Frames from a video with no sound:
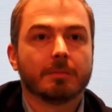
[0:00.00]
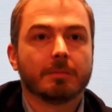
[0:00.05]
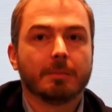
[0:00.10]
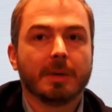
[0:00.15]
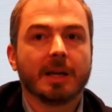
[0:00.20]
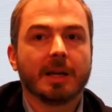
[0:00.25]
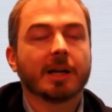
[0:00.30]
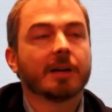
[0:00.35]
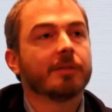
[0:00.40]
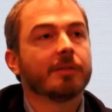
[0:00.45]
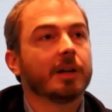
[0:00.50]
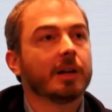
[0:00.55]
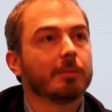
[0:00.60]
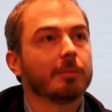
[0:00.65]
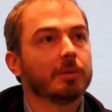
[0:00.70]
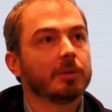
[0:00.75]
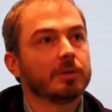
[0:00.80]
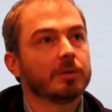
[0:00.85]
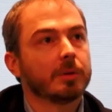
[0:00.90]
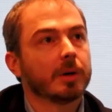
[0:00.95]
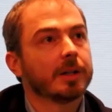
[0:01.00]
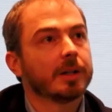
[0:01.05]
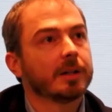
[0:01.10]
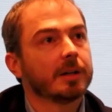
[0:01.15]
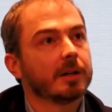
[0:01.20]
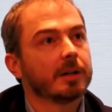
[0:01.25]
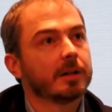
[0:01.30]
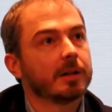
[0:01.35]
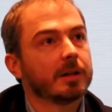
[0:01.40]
make available to other